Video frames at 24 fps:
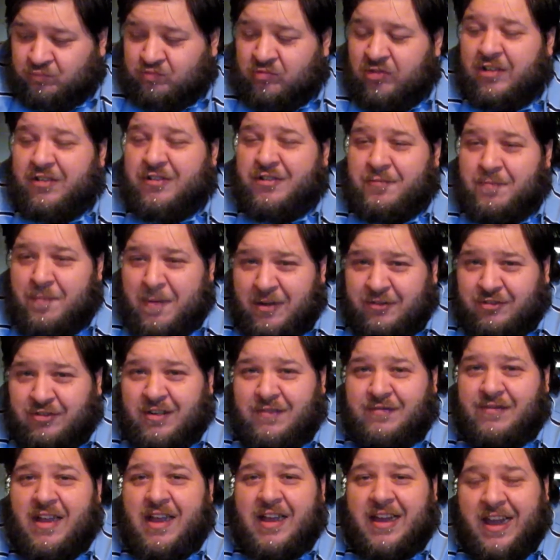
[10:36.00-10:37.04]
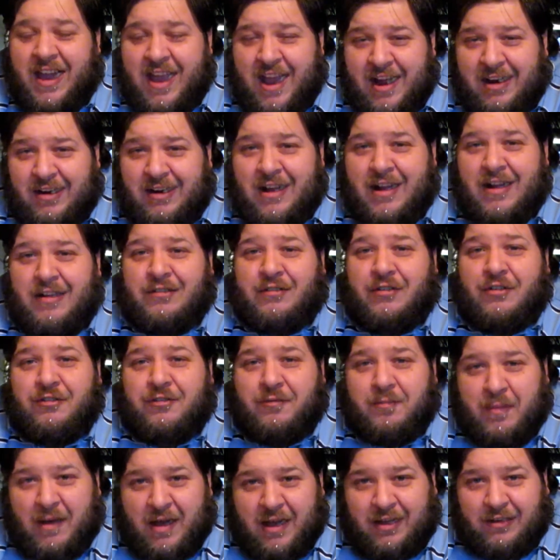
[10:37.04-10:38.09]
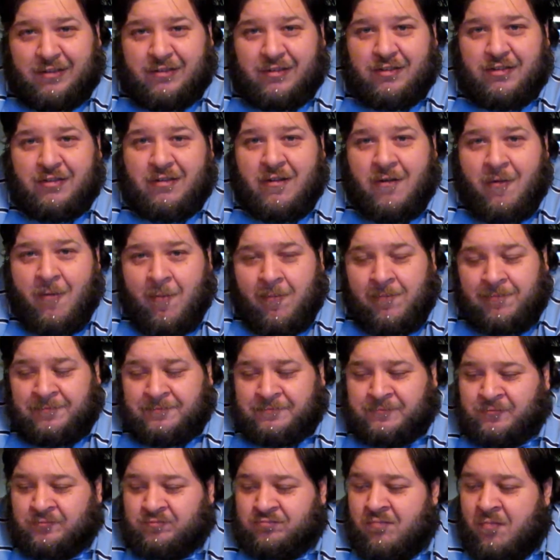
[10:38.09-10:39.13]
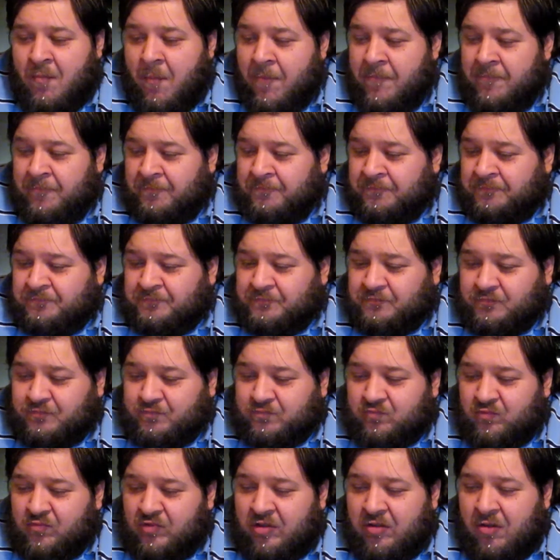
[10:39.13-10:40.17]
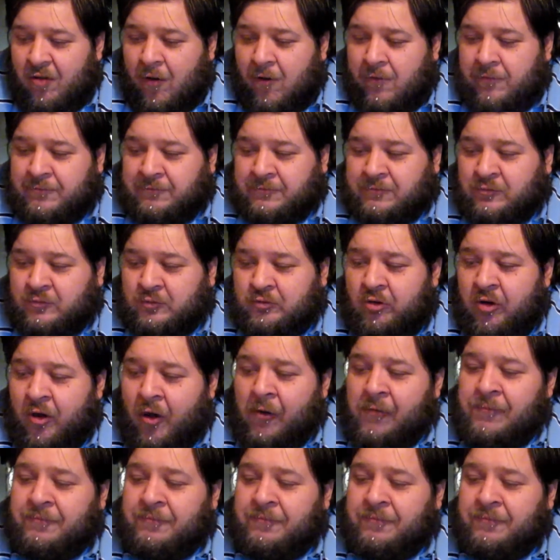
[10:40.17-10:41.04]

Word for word: Especially if they can't handle spice. Oh boy, that would be funny, huh?